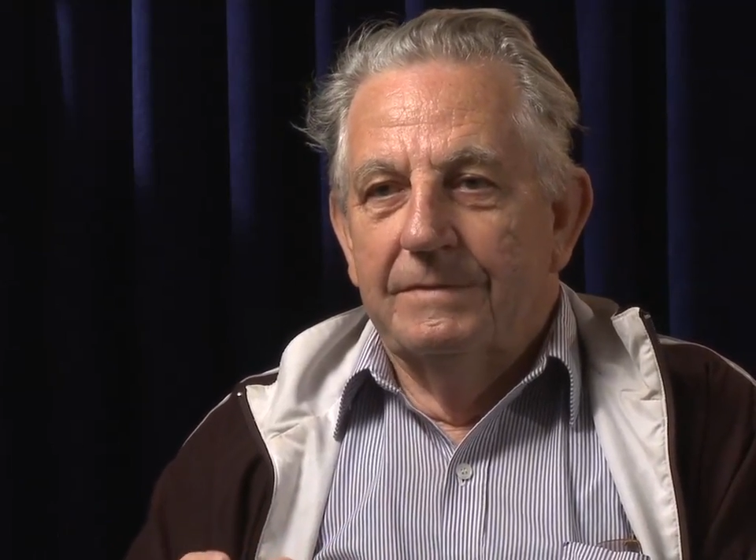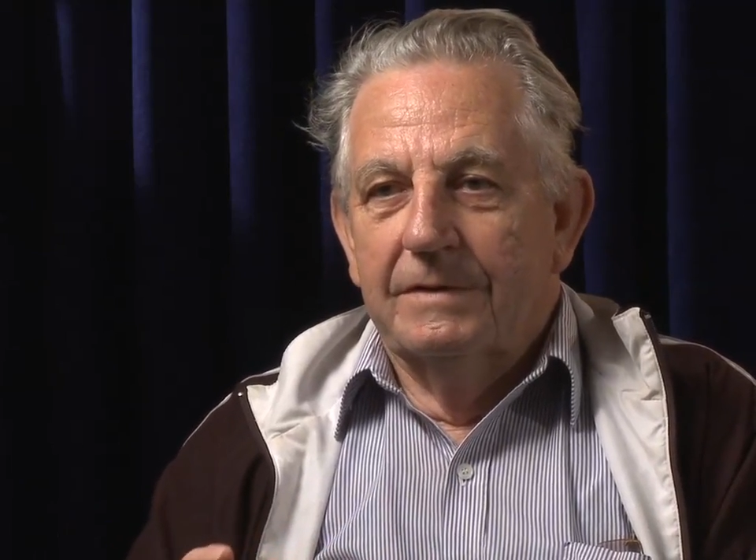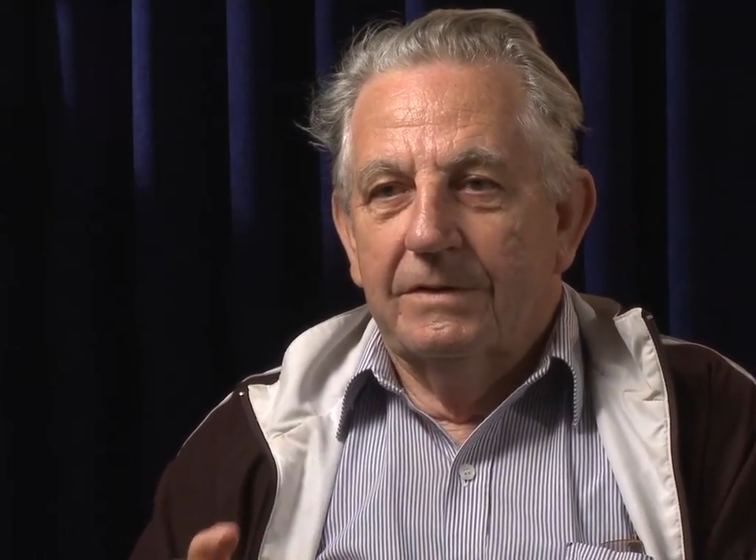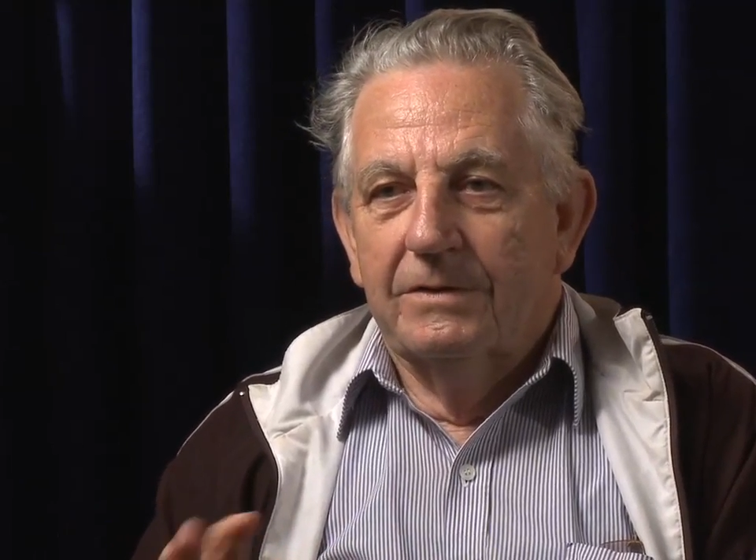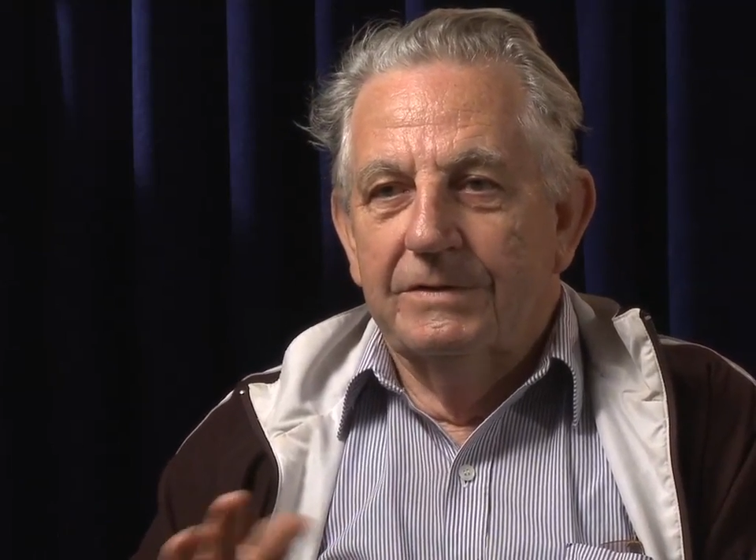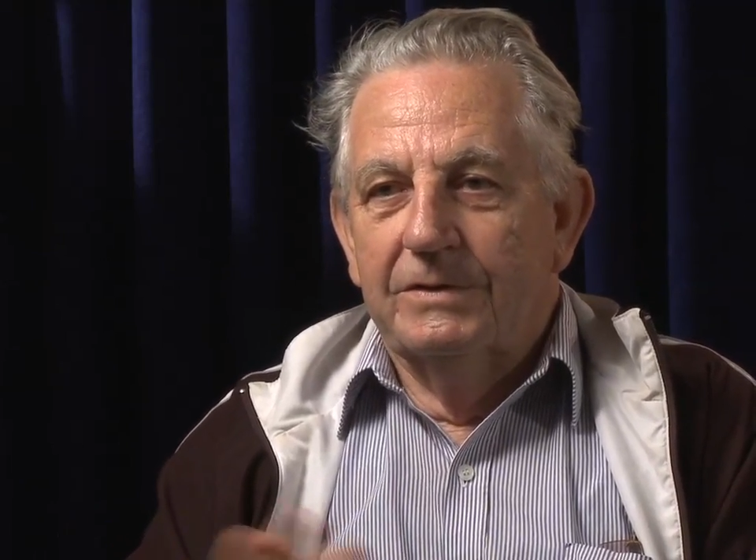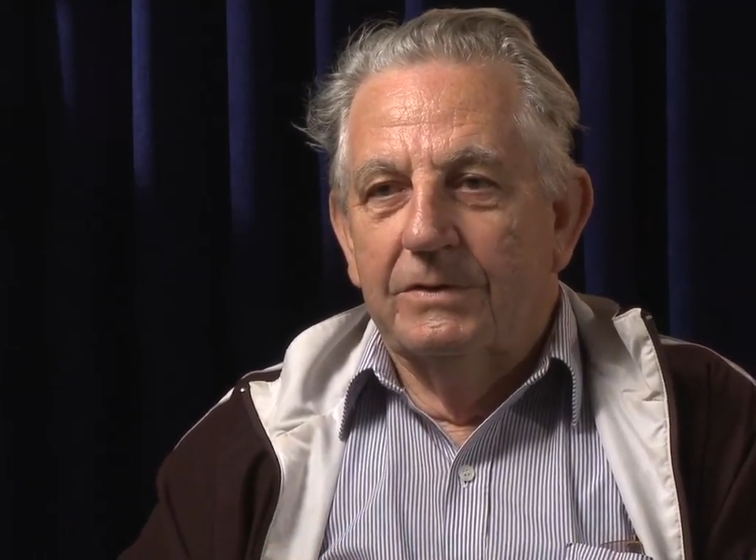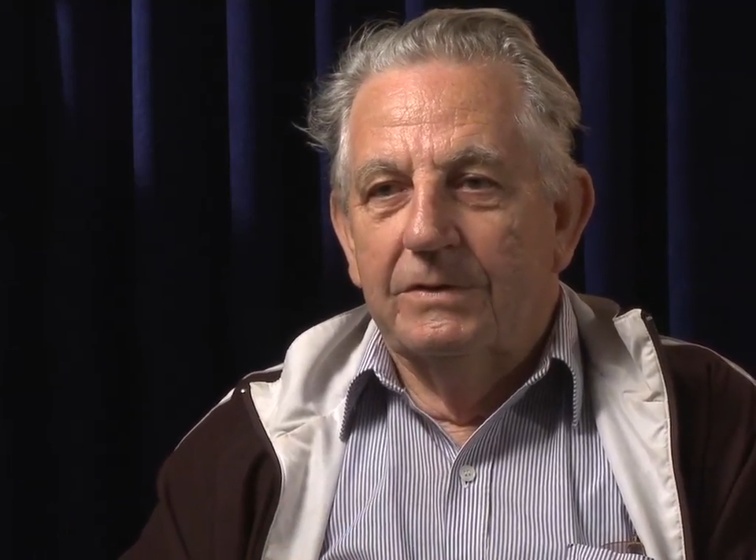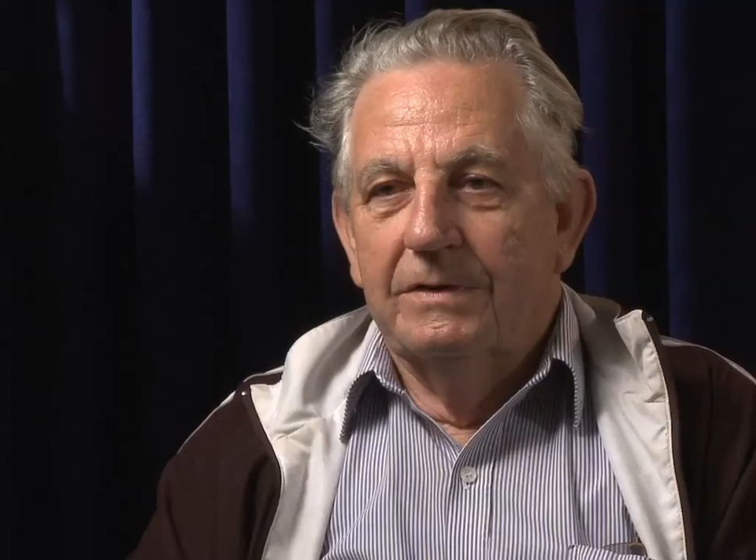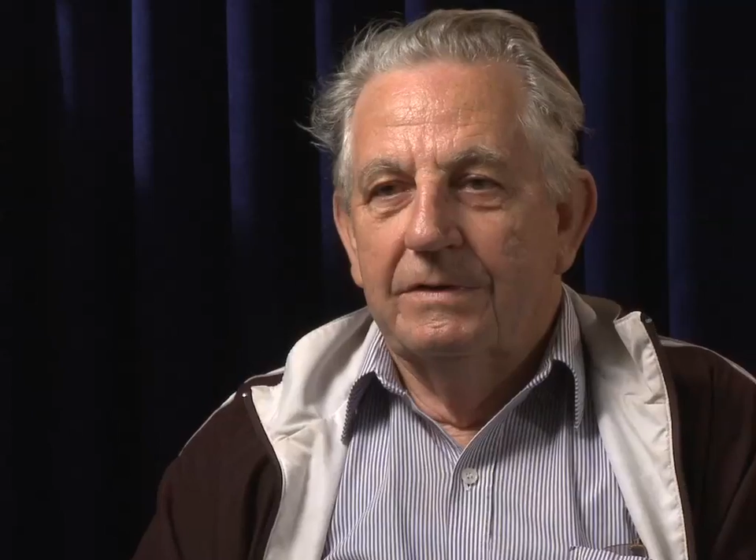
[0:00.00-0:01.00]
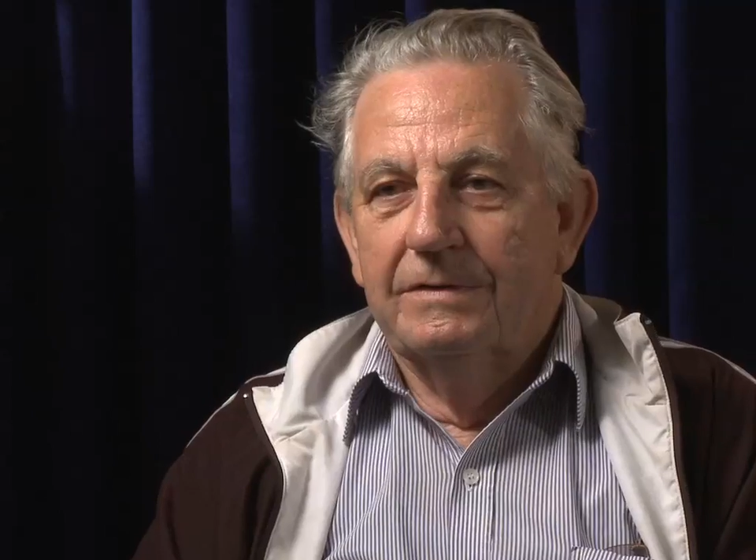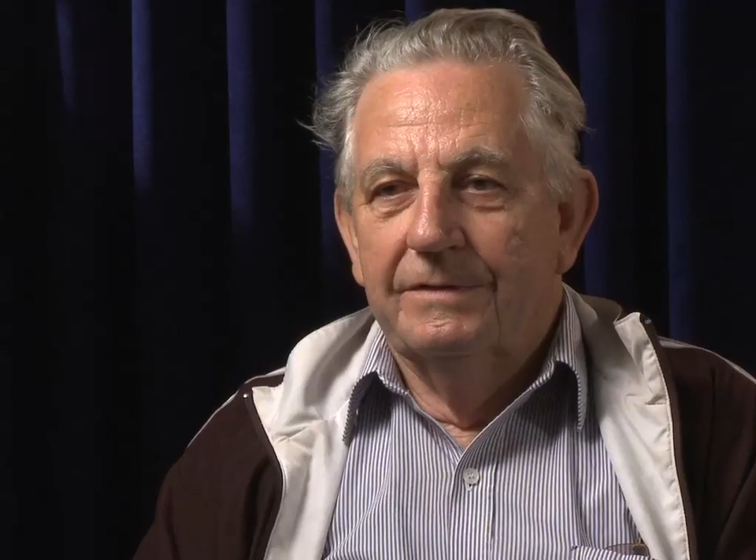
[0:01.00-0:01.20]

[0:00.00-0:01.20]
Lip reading: a contour,